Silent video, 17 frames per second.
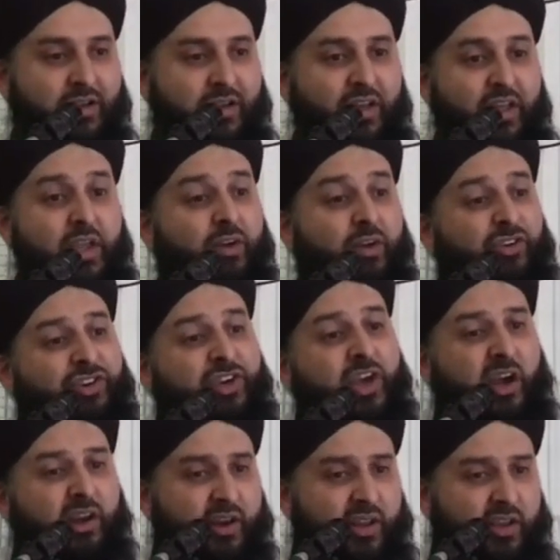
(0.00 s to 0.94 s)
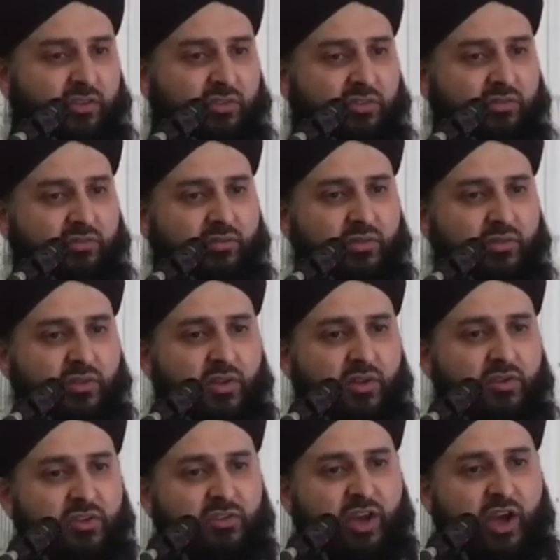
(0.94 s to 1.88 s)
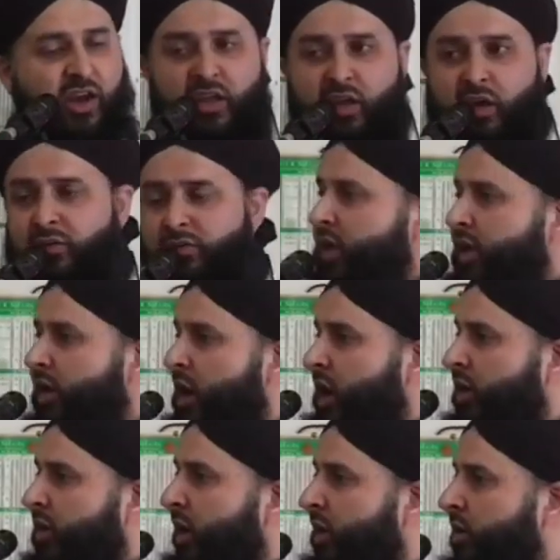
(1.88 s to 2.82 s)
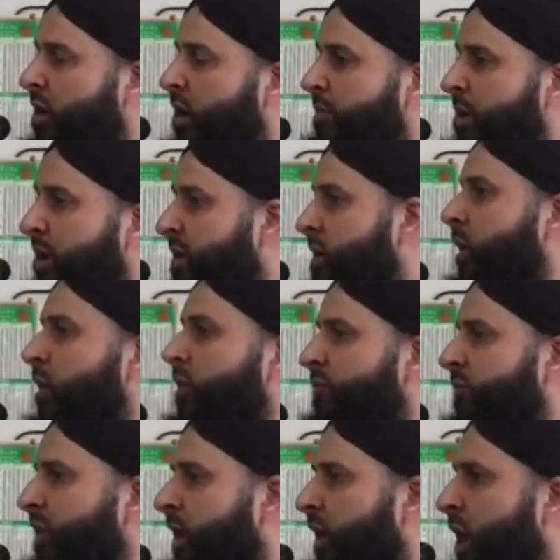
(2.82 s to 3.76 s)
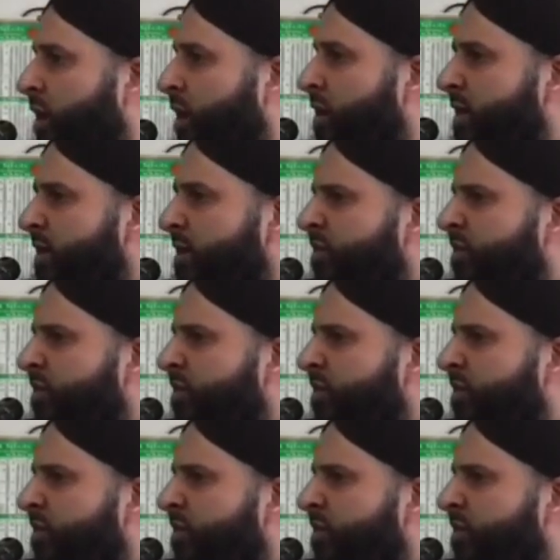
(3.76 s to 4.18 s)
even Shia clerics, Sistani of Iraq and Khamenei of Iran,